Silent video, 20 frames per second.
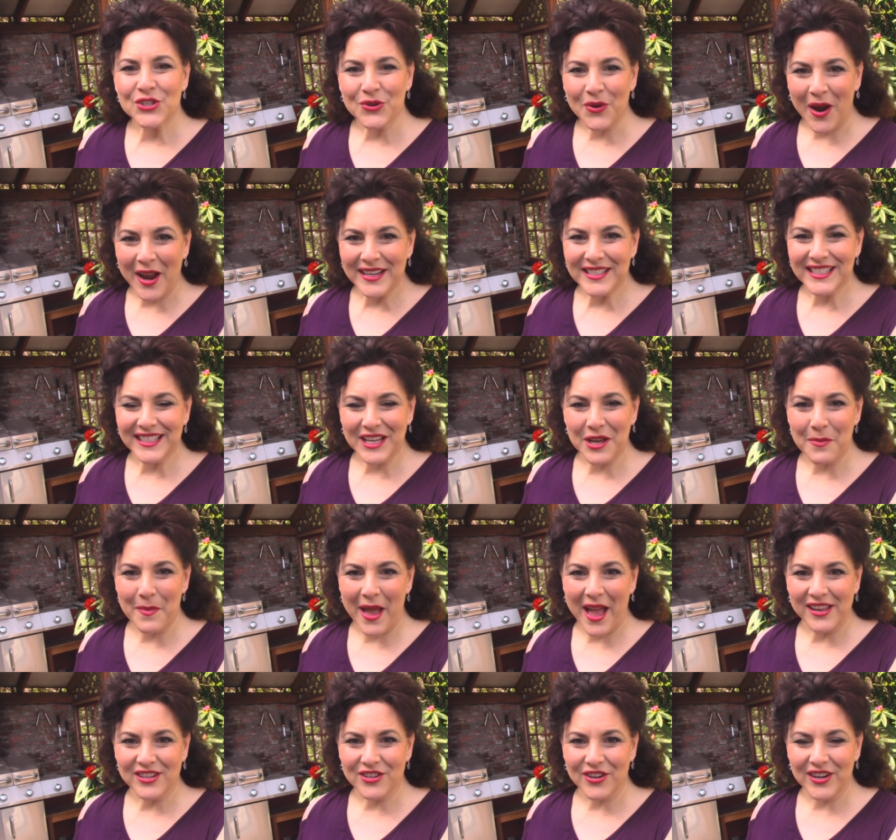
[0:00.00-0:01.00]
trying to
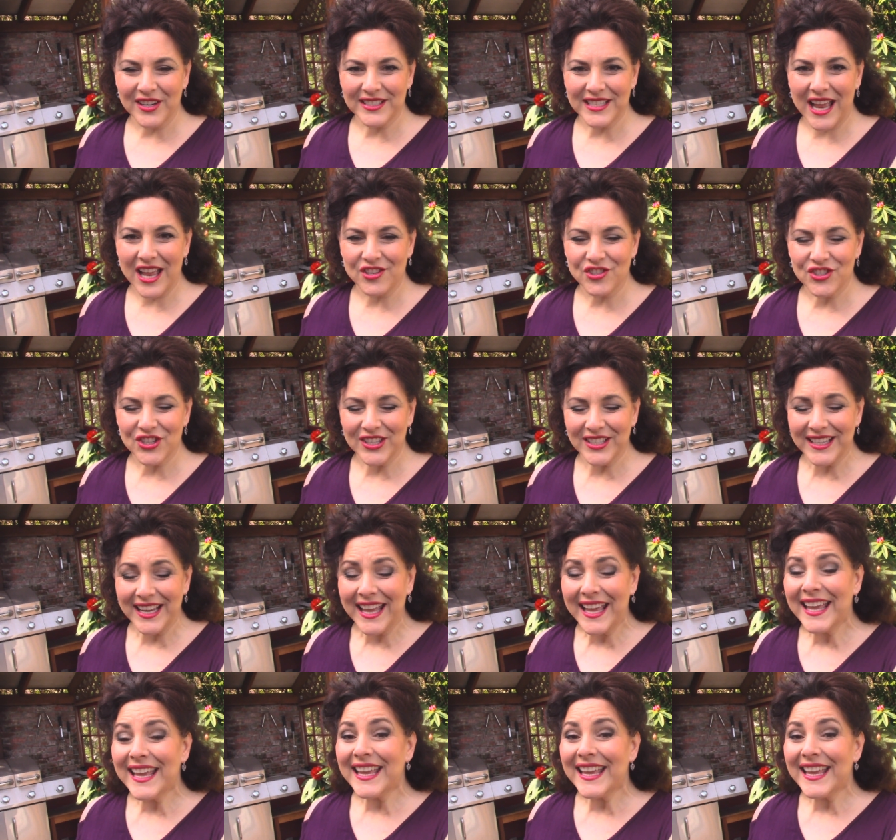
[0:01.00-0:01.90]
command our attention.